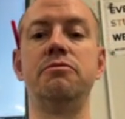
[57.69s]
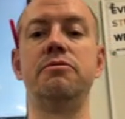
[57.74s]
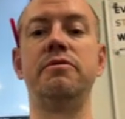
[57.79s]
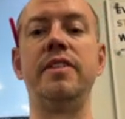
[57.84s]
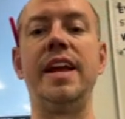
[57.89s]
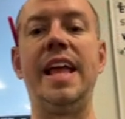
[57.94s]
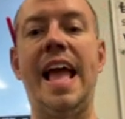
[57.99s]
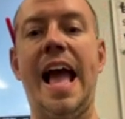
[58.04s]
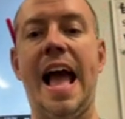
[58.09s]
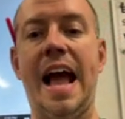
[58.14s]

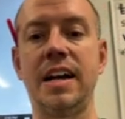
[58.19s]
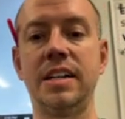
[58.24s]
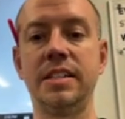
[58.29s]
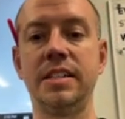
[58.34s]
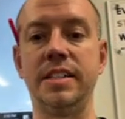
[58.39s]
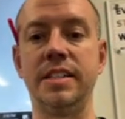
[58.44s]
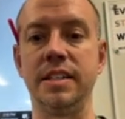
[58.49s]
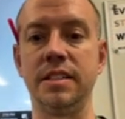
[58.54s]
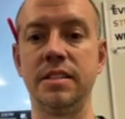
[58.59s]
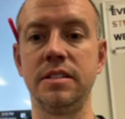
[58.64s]

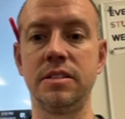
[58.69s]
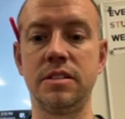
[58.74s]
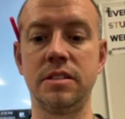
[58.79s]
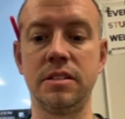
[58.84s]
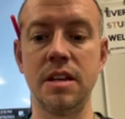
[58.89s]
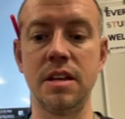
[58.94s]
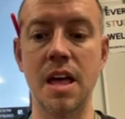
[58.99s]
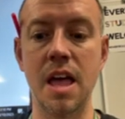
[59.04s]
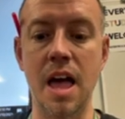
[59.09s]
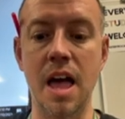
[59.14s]
reactants.
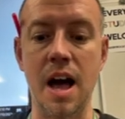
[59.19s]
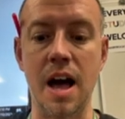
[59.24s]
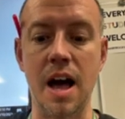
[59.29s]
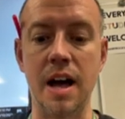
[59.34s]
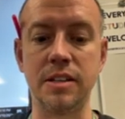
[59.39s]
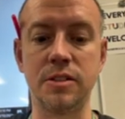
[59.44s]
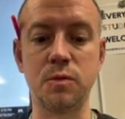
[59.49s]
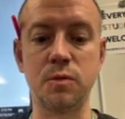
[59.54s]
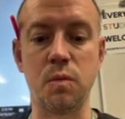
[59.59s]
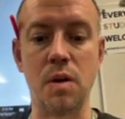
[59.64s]
I
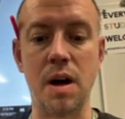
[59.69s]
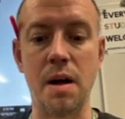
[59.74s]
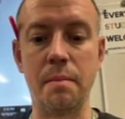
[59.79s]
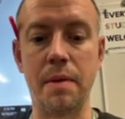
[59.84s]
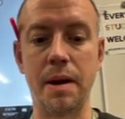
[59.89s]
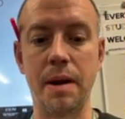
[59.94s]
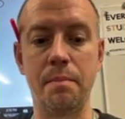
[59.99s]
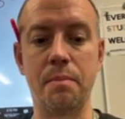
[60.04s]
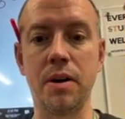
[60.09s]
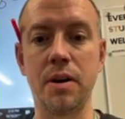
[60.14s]
swap
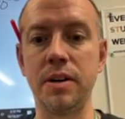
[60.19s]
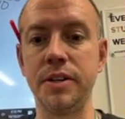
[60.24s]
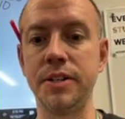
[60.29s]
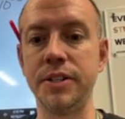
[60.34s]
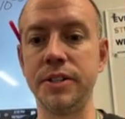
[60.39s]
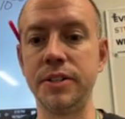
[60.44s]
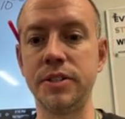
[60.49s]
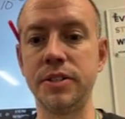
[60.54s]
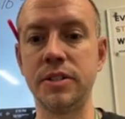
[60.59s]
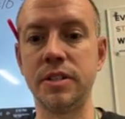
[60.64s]
my
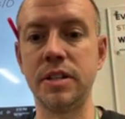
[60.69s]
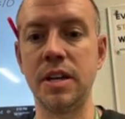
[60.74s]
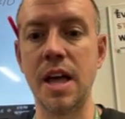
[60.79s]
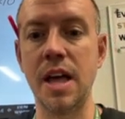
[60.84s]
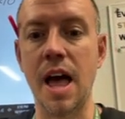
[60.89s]
partners.